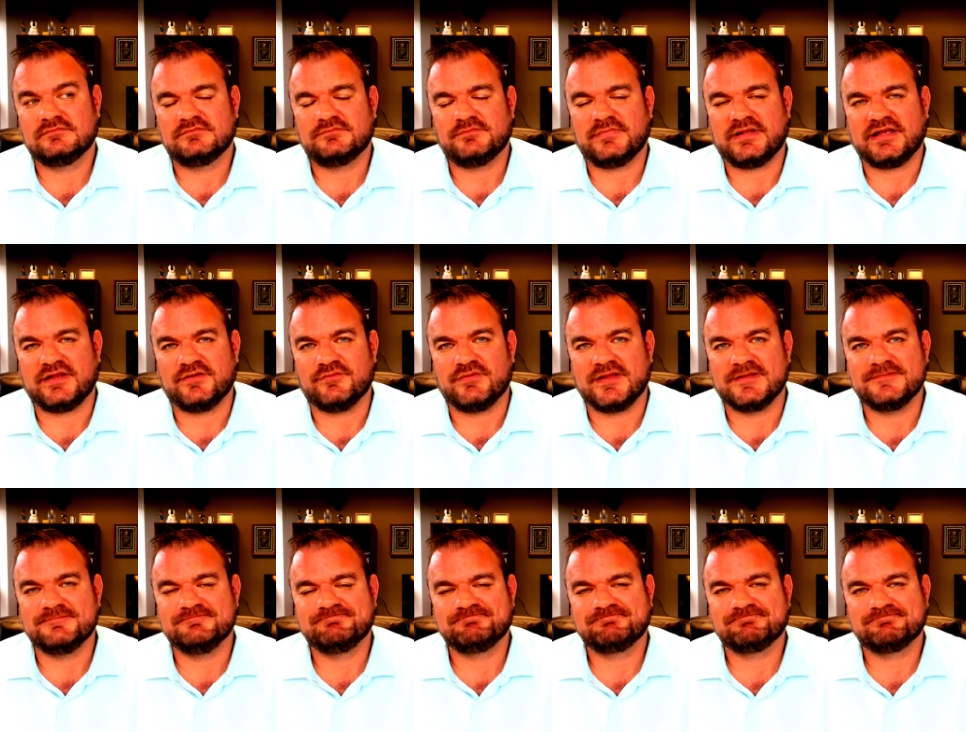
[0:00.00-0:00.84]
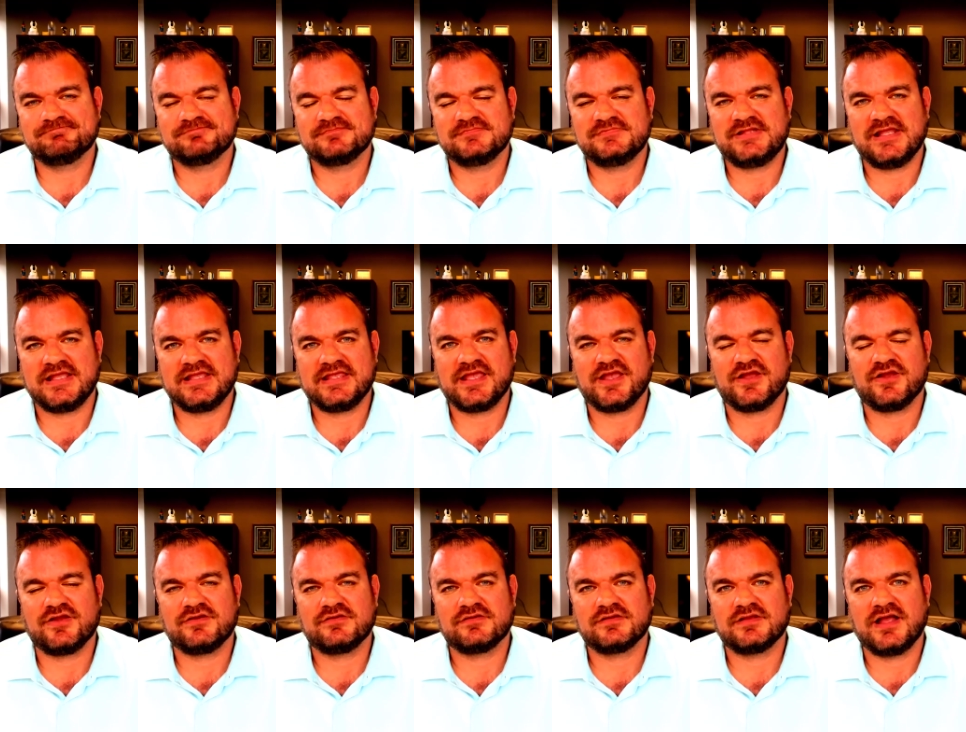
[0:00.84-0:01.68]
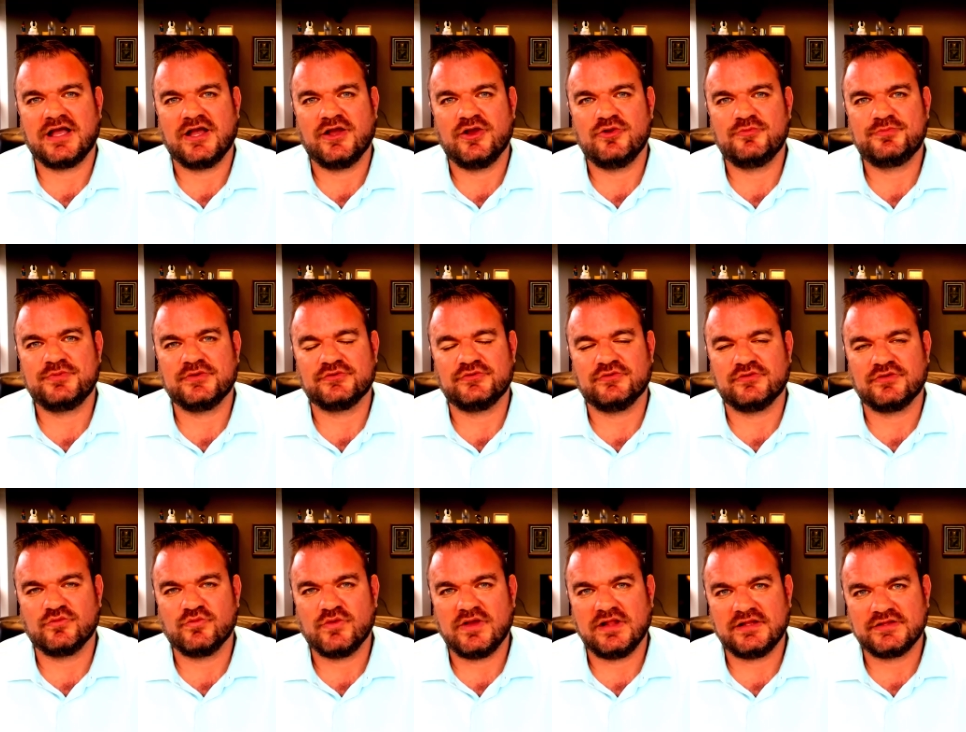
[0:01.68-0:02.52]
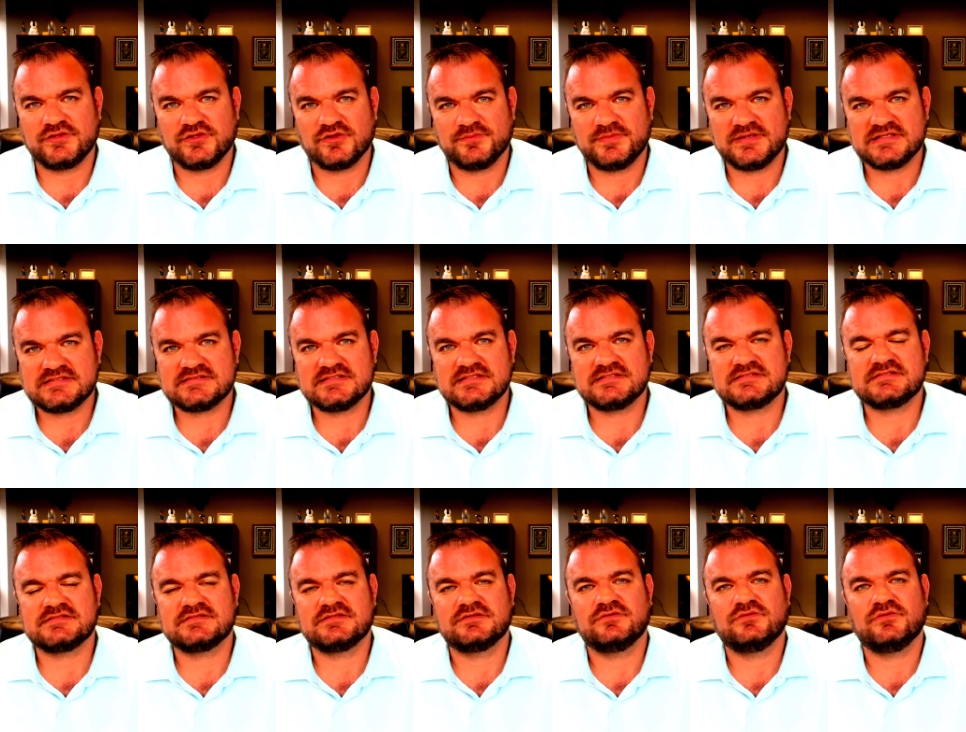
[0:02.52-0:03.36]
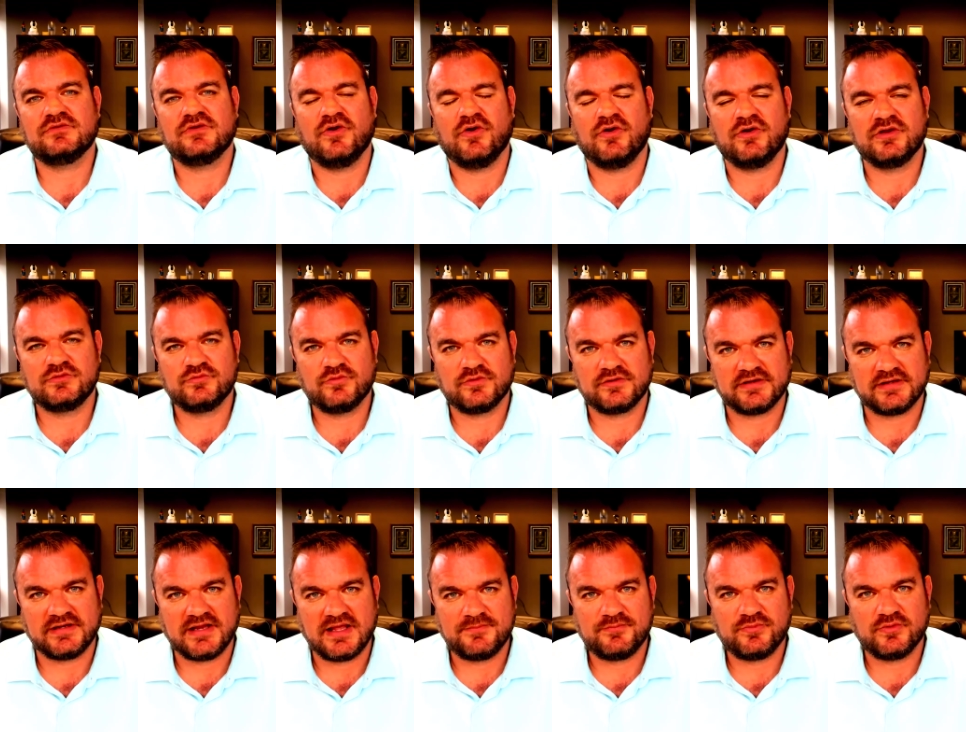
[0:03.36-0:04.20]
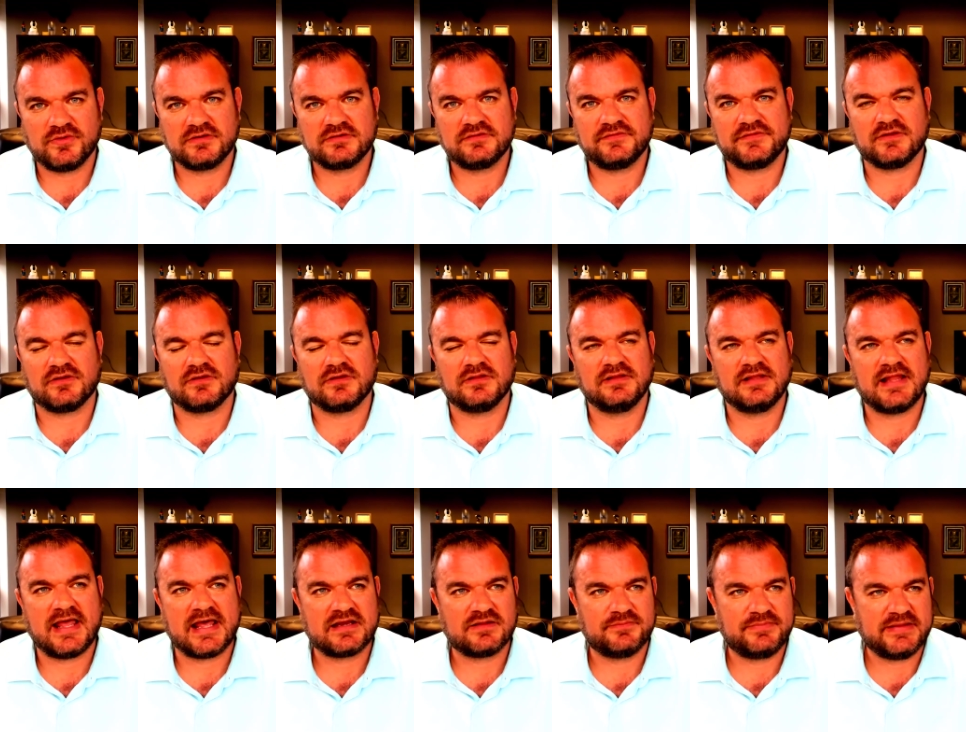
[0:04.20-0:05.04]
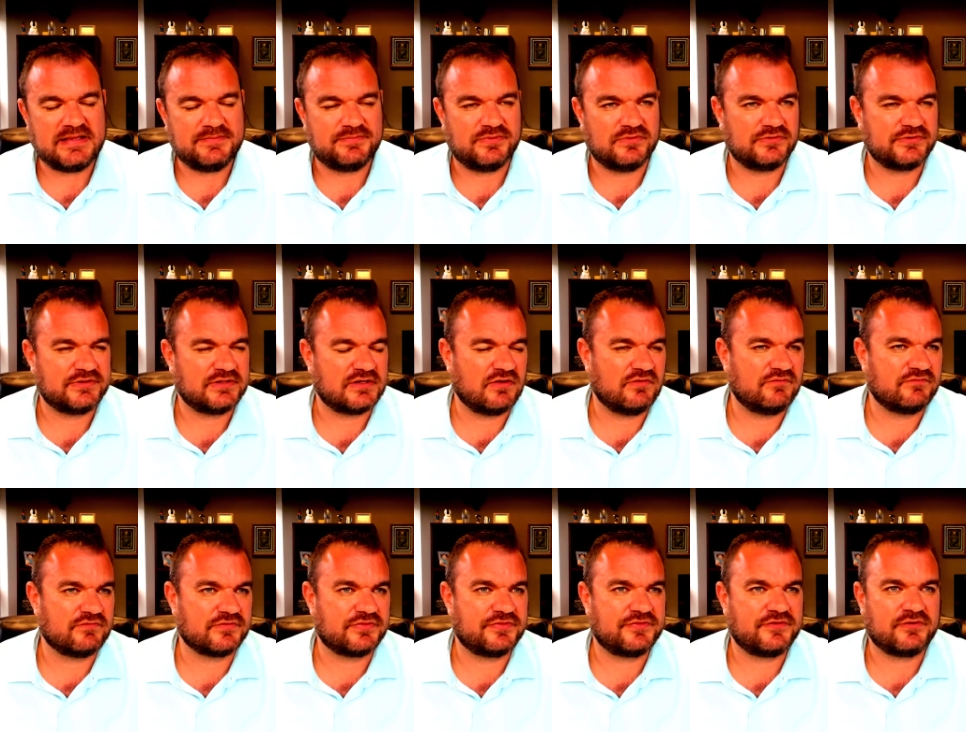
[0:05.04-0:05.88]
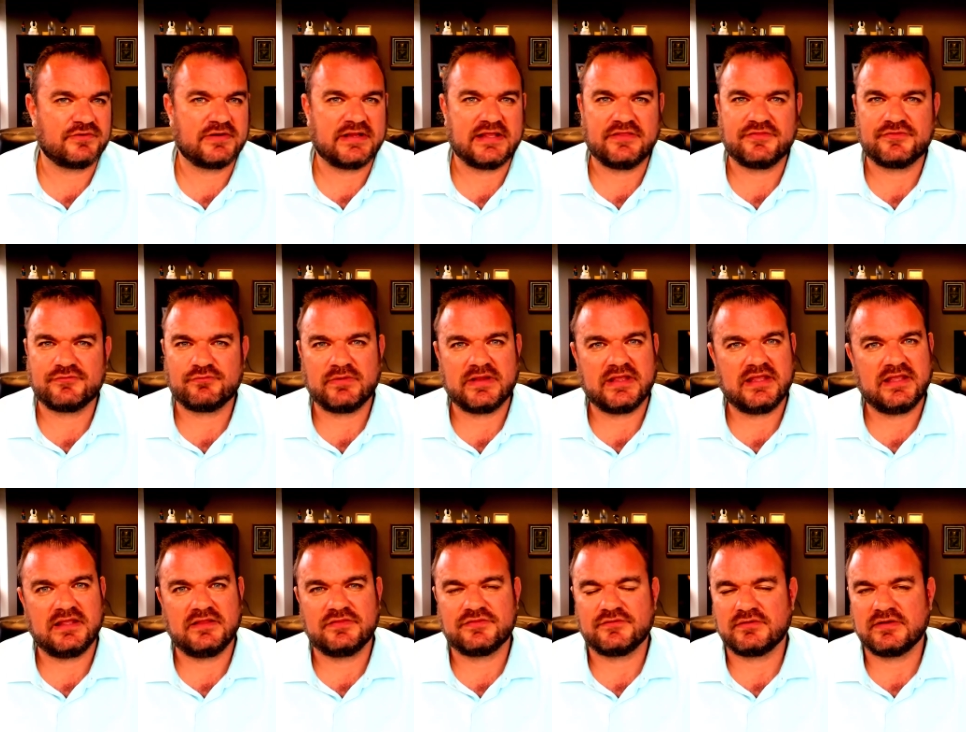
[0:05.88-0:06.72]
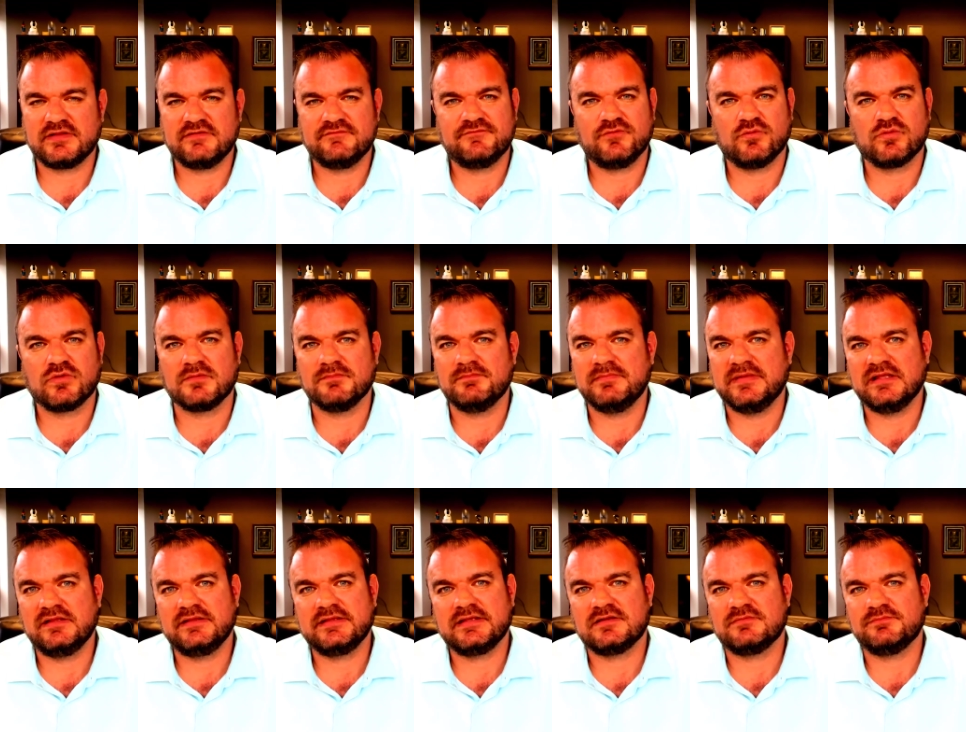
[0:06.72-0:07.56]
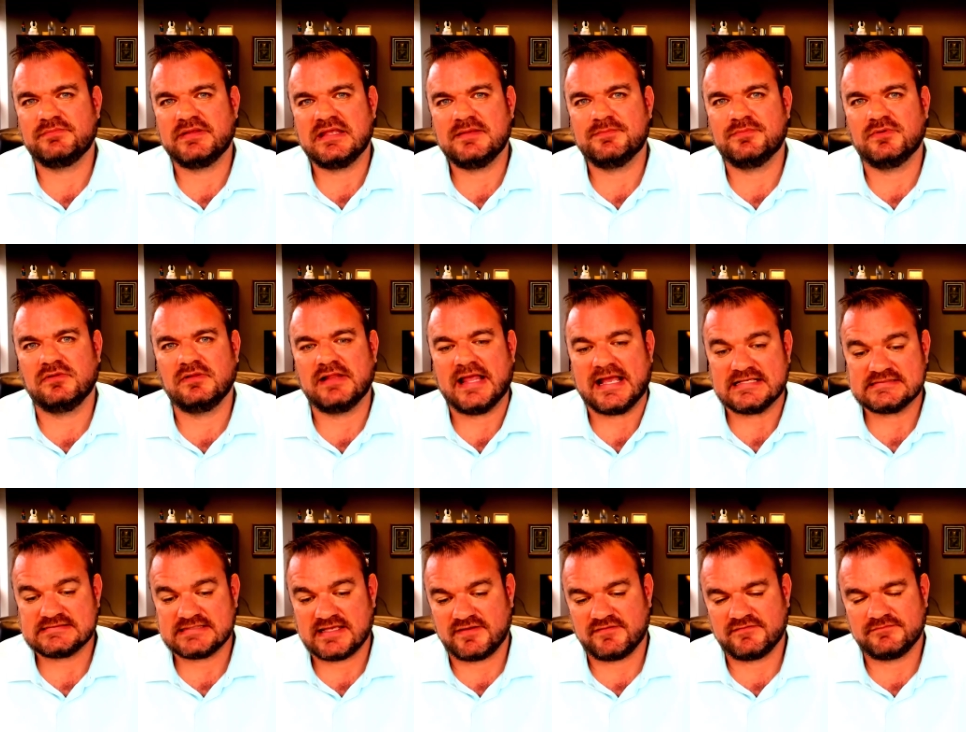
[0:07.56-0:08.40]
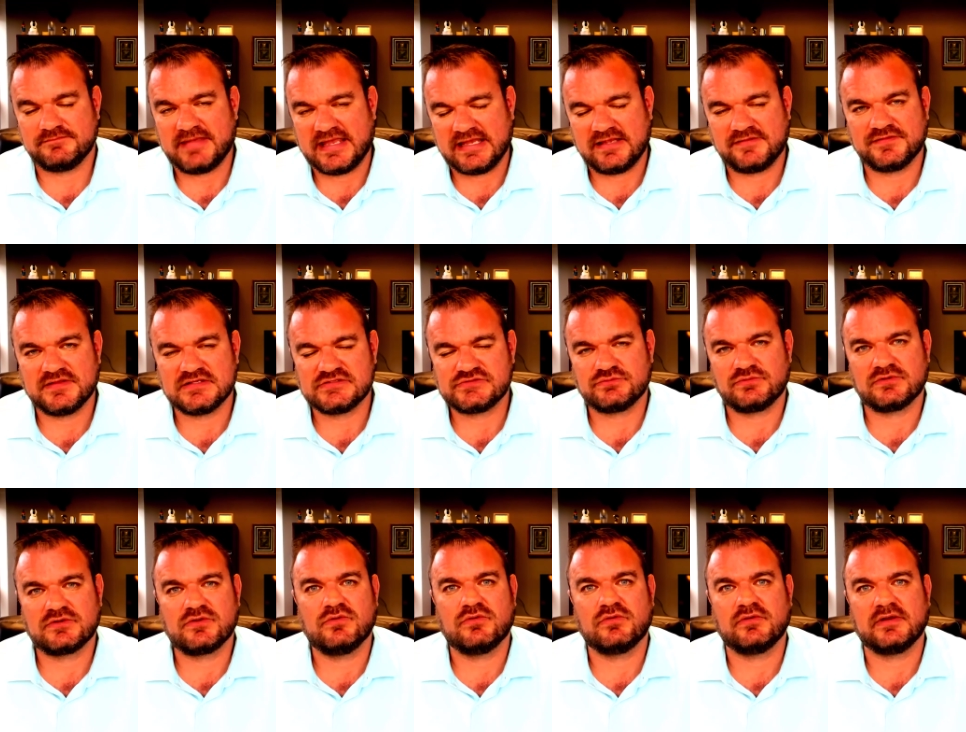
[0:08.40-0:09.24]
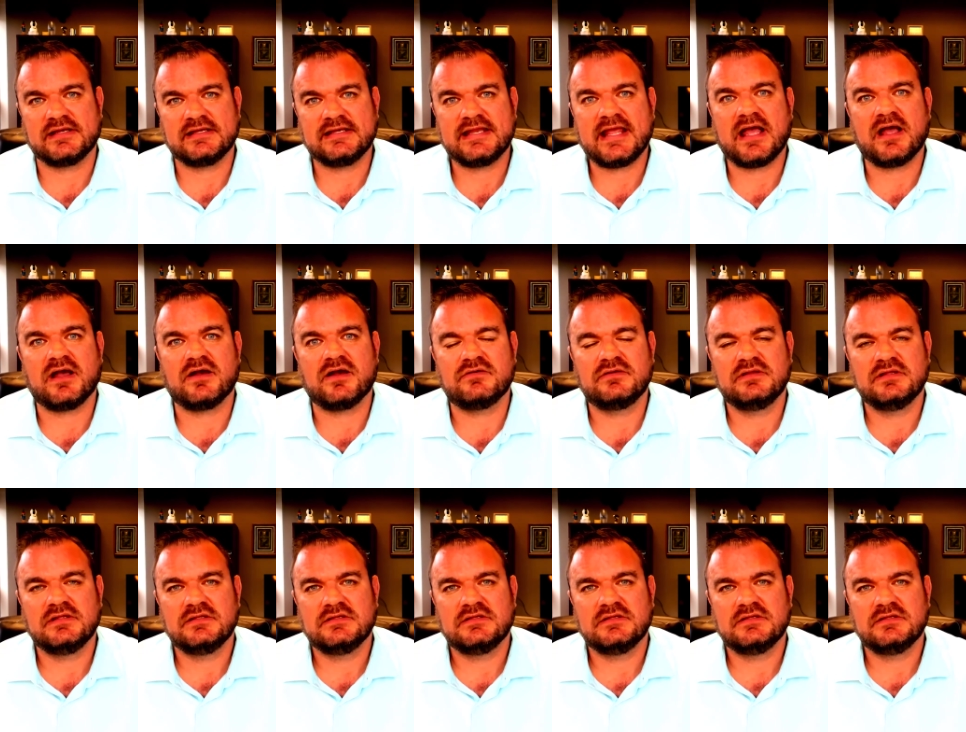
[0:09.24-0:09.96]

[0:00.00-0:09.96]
But anyway, take care. I hope you're doing well in your business. Onward and upward. There are a lot of people, over 33, 34 million people as I make this recording now